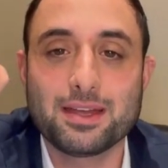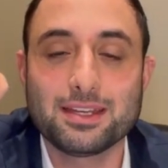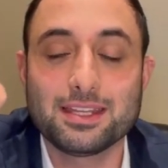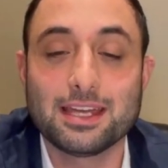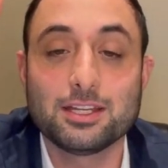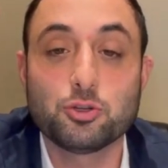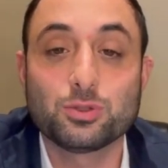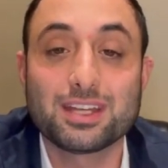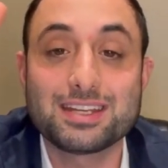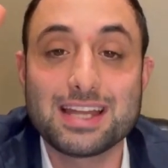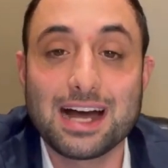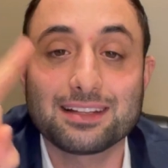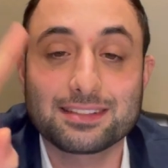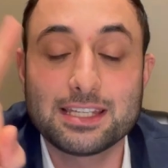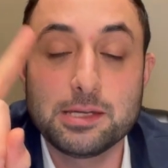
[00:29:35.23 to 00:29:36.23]
you did
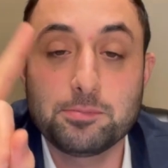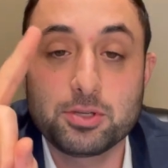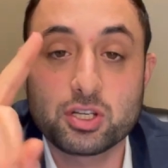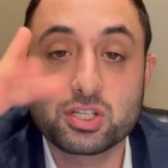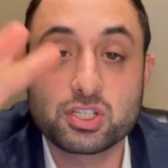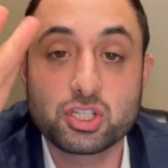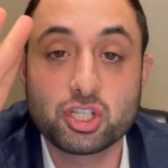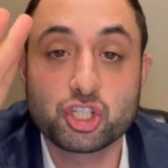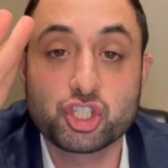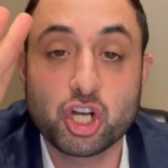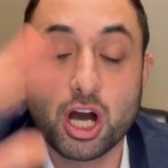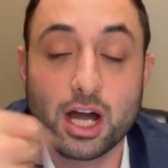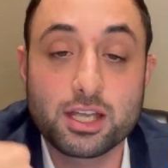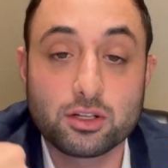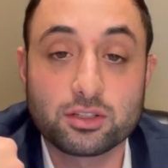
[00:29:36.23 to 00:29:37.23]
not keep your, your
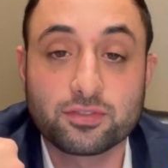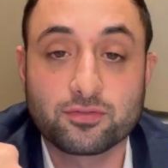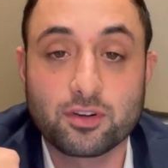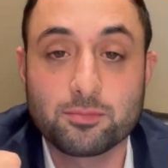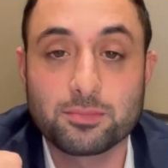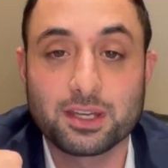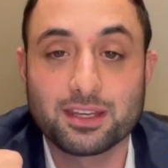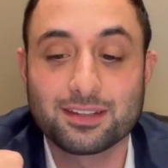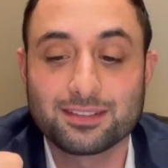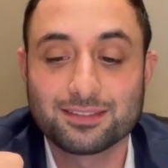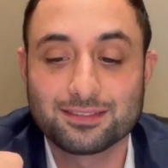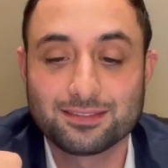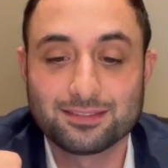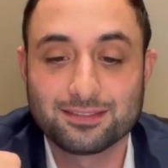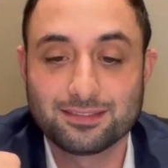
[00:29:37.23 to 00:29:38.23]
child from me.
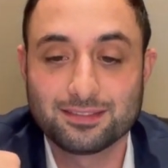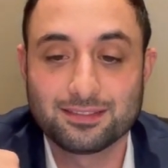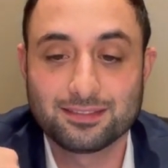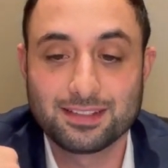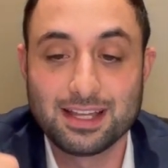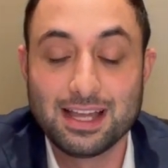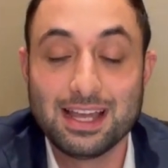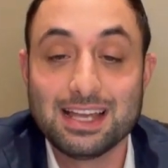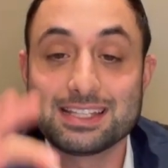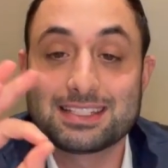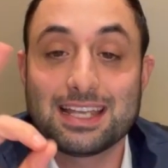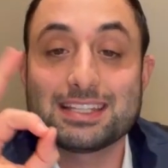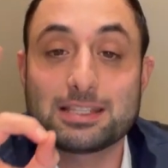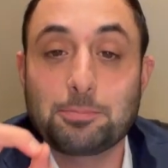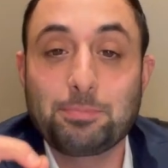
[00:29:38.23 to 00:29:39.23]

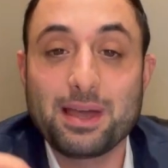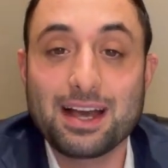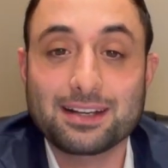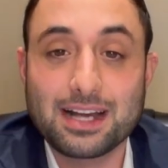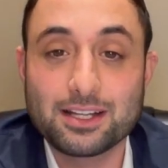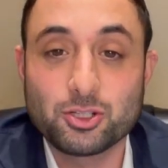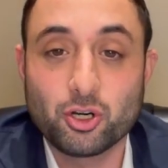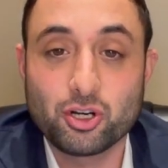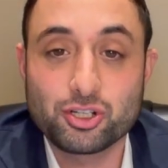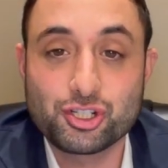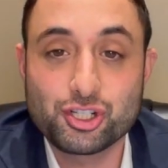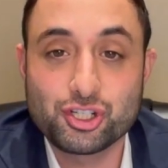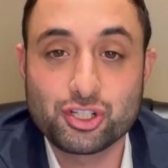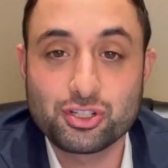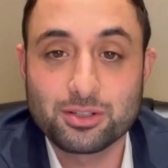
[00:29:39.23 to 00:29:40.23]
Says the Peh
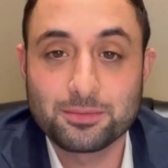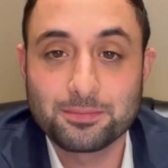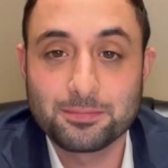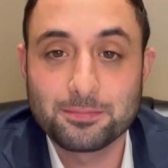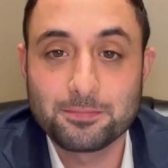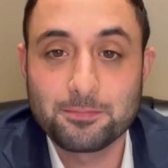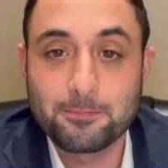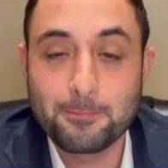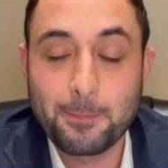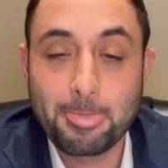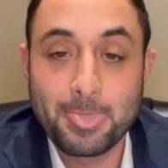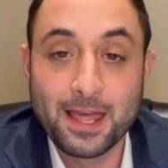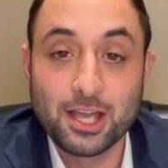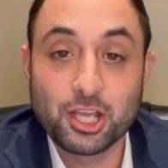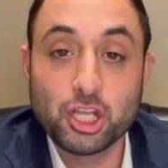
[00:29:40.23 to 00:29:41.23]
Kadosh.
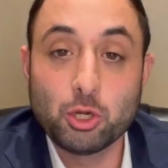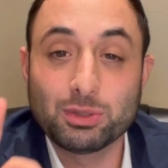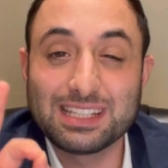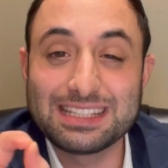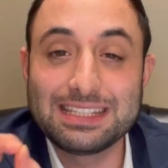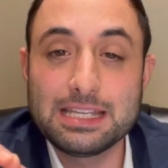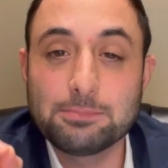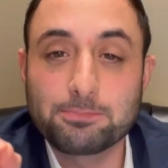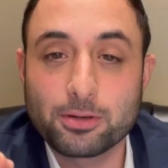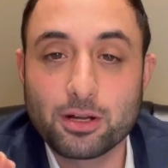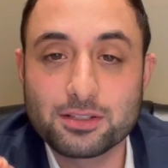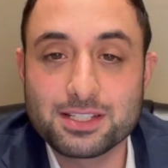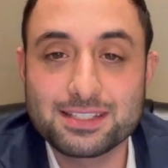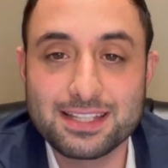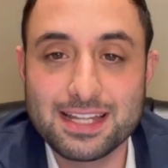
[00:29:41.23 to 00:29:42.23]
You know what the deeper
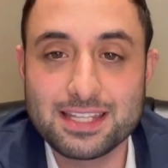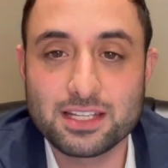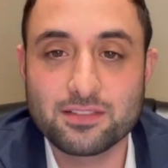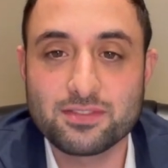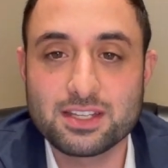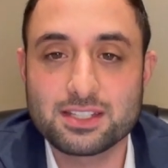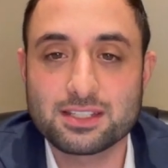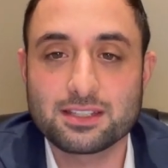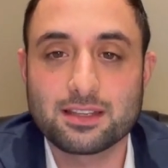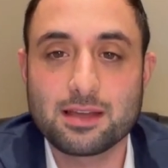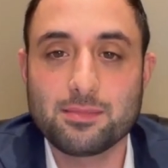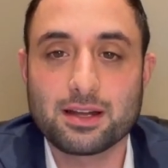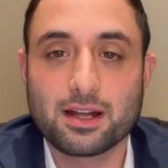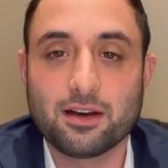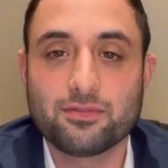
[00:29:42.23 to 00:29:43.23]
understanding of this
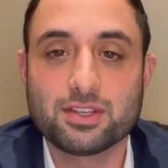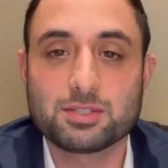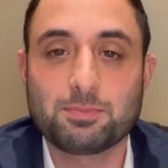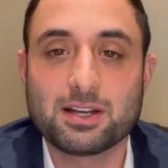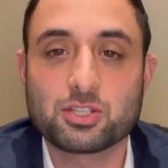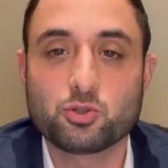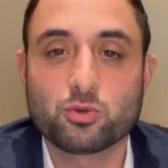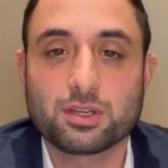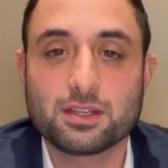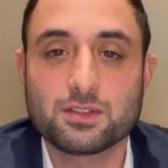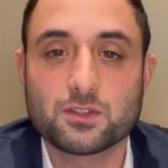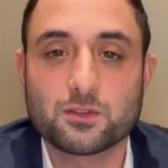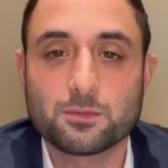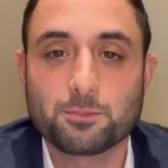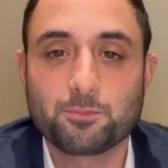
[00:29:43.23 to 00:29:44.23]
of this pasuk
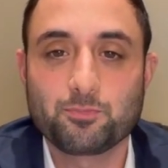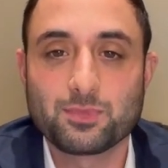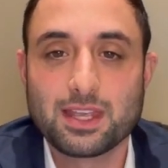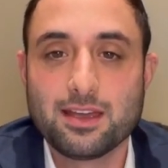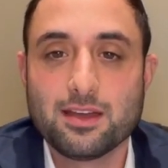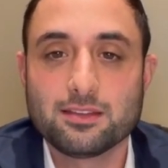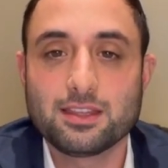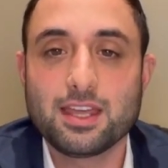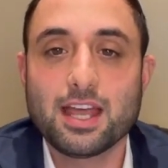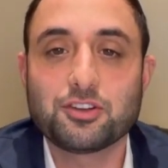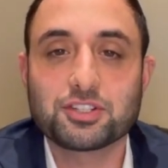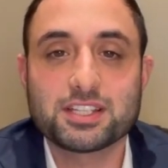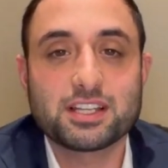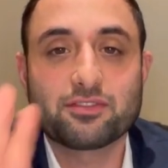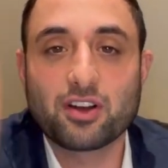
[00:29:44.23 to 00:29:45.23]
is? The angel
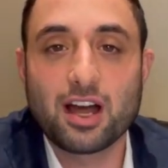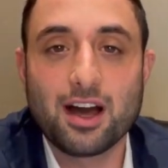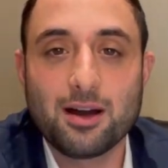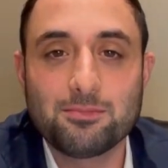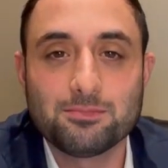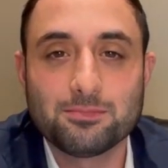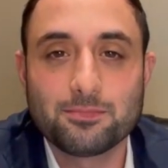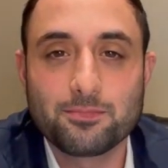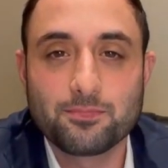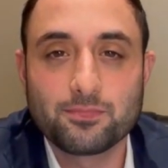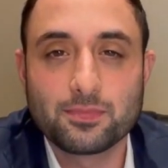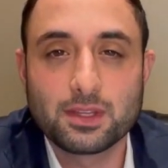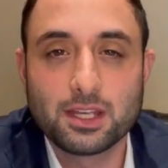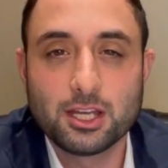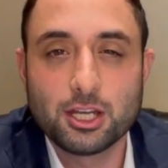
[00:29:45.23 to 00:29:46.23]
says, Abraham,
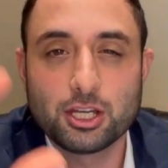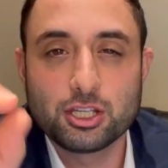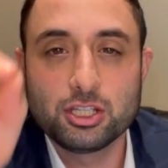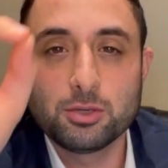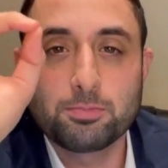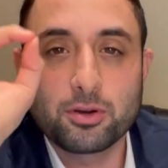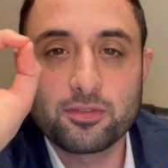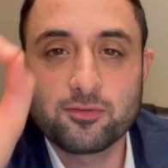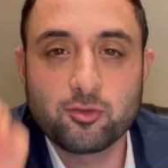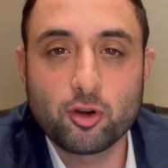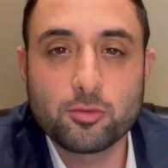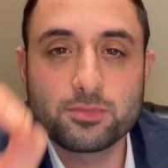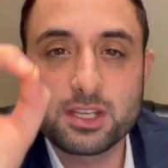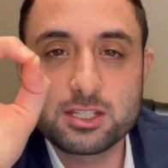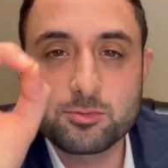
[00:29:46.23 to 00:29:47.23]
you
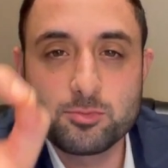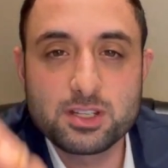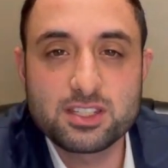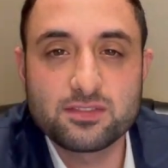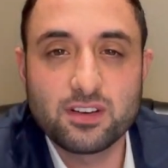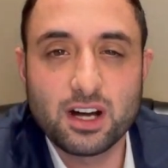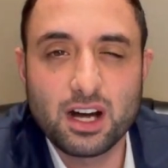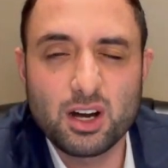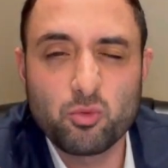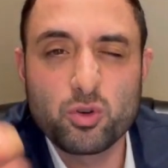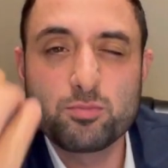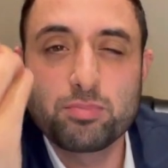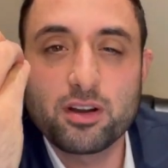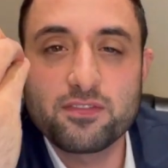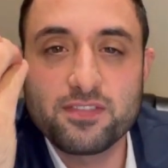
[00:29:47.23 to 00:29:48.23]
perform this mitzvah
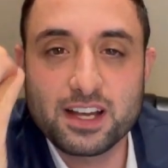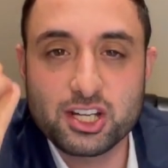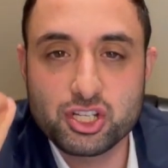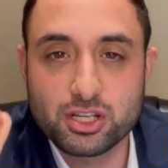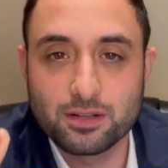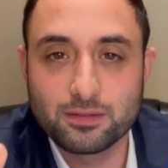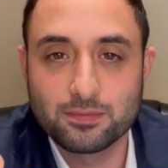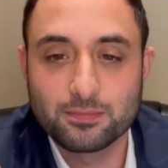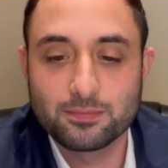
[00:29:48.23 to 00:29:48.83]
with perfection.